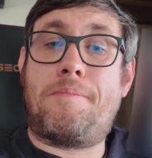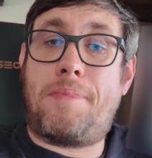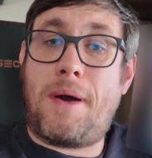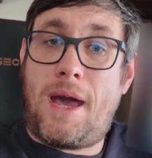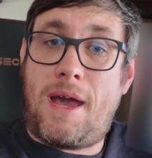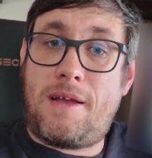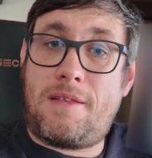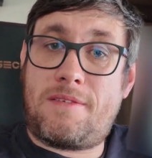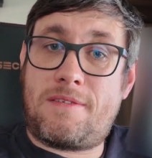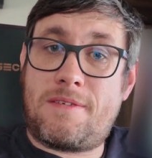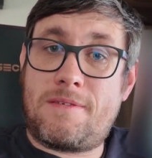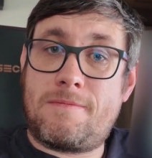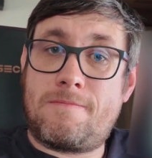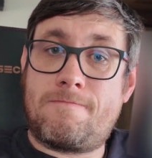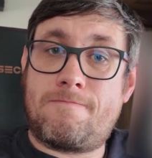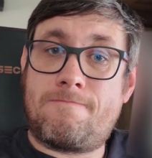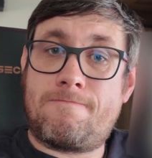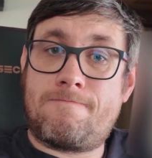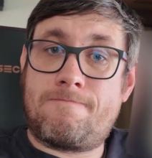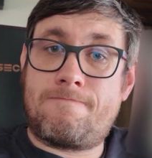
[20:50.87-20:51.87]
But
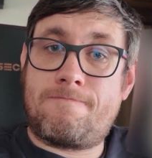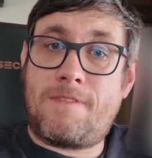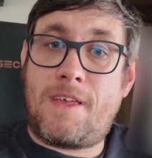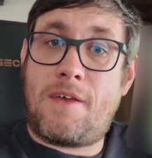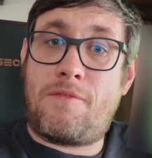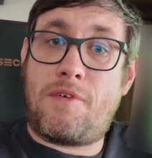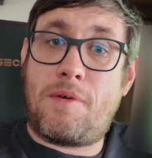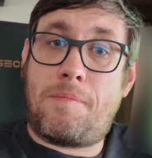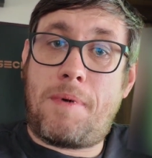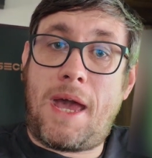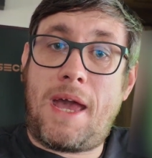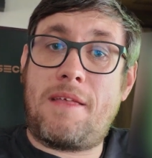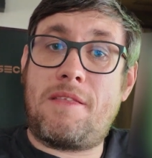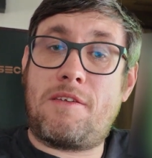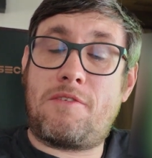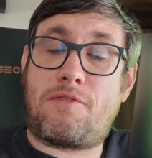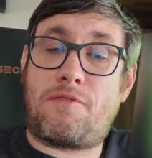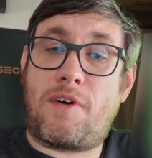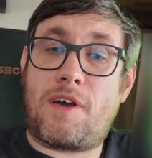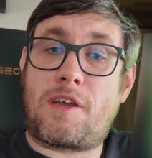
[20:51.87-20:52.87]
if you're
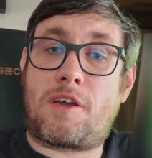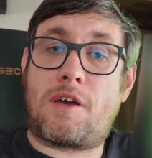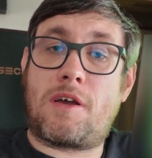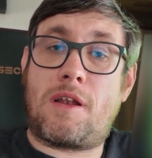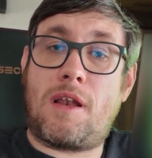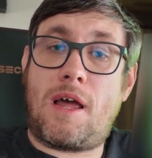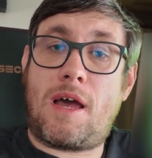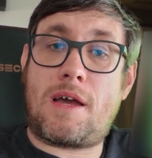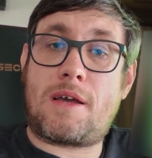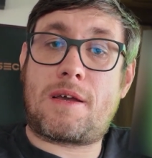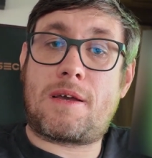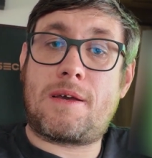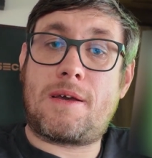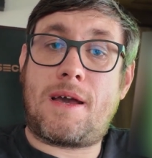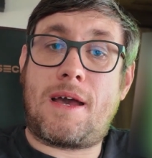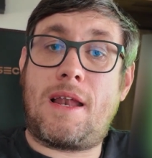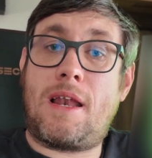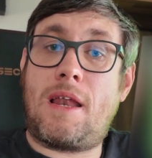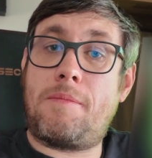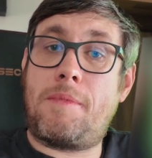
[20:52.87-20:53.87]
betting this fight, good luck,
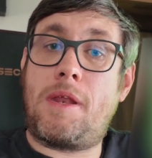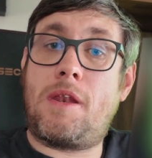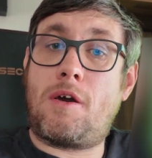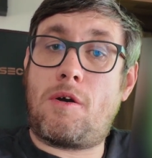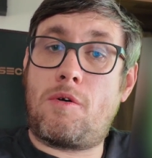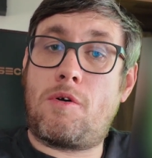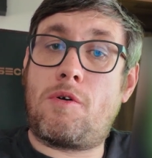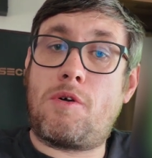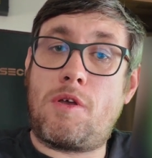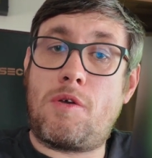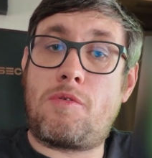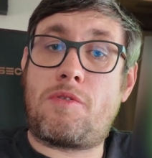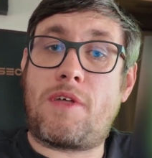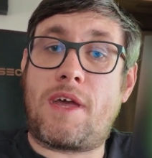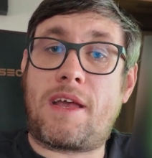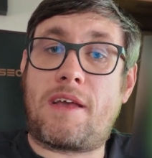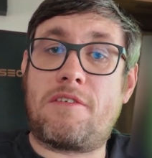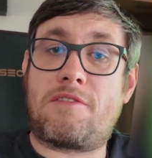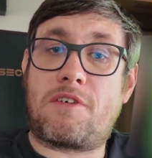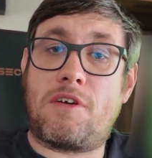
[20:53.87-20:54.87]
and let me know who you
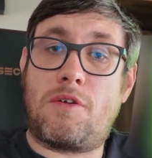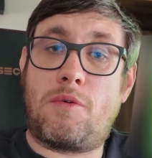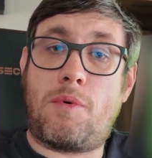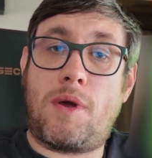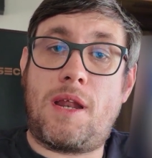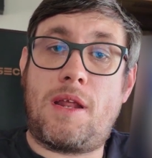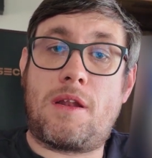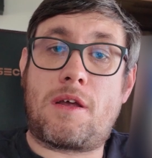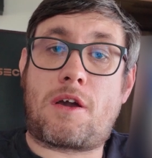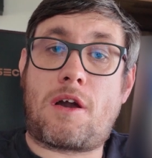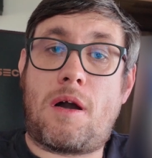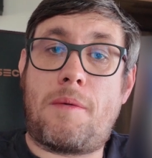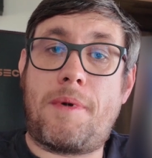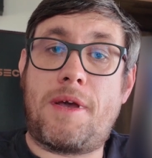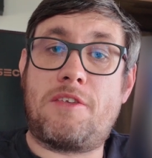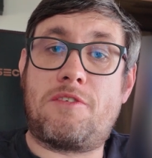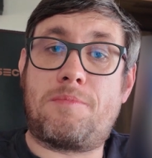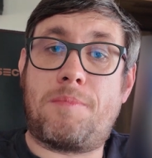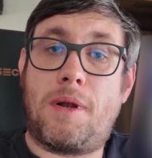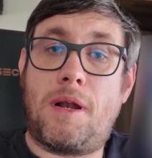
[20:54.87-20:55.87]
think is going to win in the
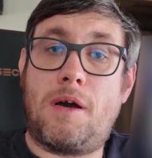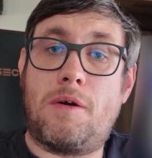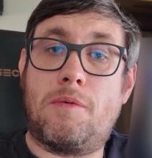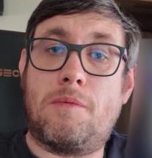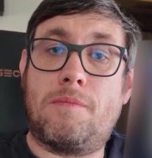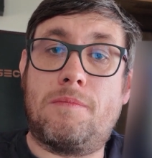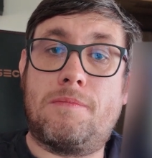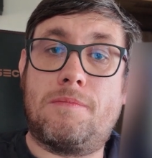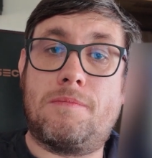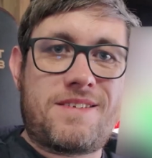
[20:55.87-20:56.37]
comments below.